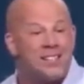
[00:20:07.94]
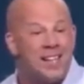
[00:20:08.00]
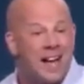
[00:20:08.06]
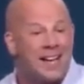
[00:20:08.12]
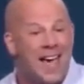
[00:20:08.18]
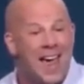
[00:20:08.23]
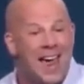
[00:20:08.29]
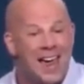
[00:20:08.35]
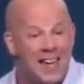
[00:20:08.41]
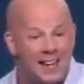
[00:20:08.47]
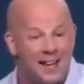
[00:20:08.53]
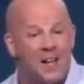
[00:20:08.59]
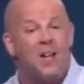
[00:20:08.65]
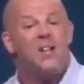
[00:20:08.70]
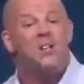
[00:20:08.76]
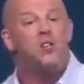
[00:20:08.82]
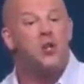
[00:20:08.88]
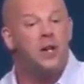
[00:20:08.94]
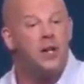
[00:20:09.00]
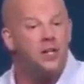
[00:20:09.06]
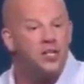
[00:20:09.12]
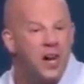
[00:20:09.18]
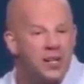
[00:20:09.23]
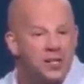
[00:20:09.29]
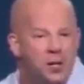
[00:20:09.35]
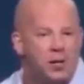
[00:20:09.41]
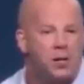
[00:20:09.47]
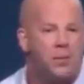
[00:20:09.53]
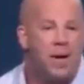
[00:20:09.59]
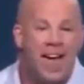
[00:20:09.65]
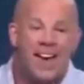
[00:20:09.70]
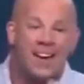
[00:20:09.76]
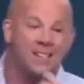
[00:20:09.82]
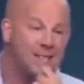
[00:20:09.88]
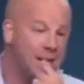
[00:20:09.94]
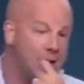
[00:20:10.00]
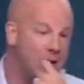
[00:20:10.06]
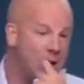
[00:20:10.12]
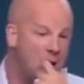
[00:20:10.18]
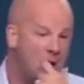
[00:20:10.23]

as I can. Did you get a chance to look at the magazine?